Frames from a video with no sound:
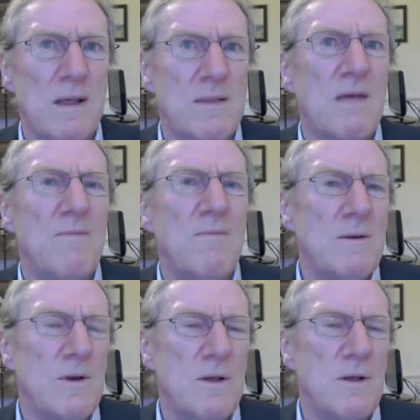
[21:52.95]

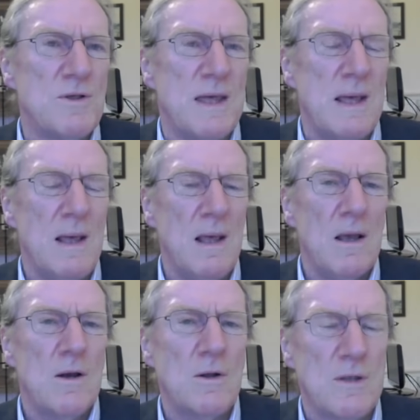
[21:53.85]
introduced the
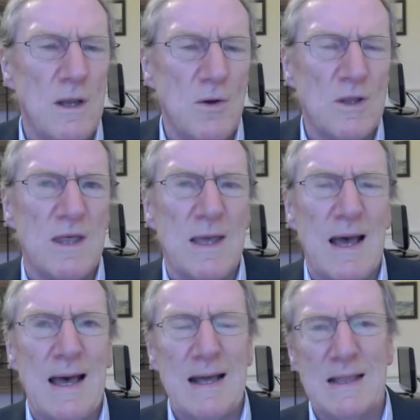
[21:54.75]

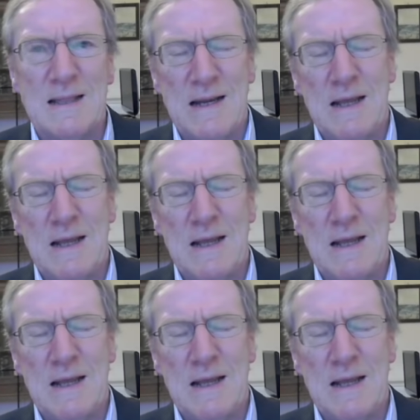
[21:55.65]
Continuity Act,